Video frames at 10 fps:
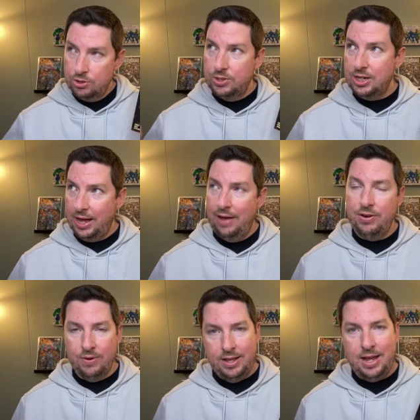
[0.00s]
which I
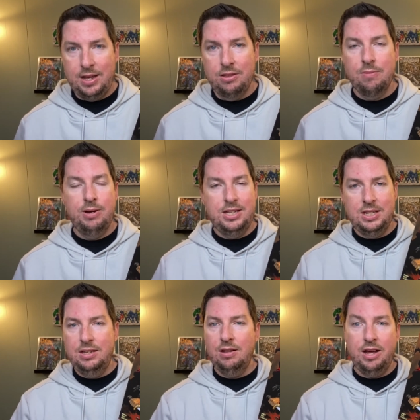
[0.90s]
haven't read that either, but he's
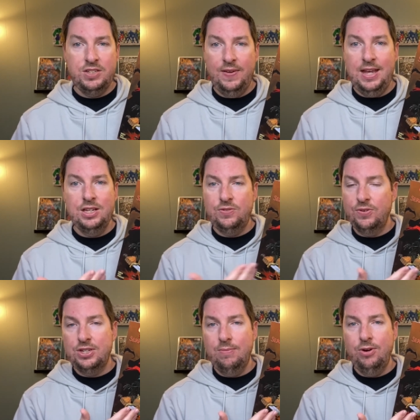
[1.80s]
in Las Vegas for
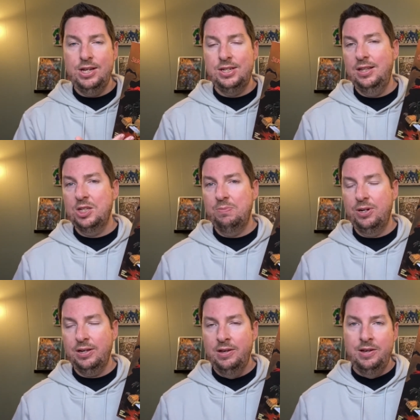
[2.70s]
some reason in this book.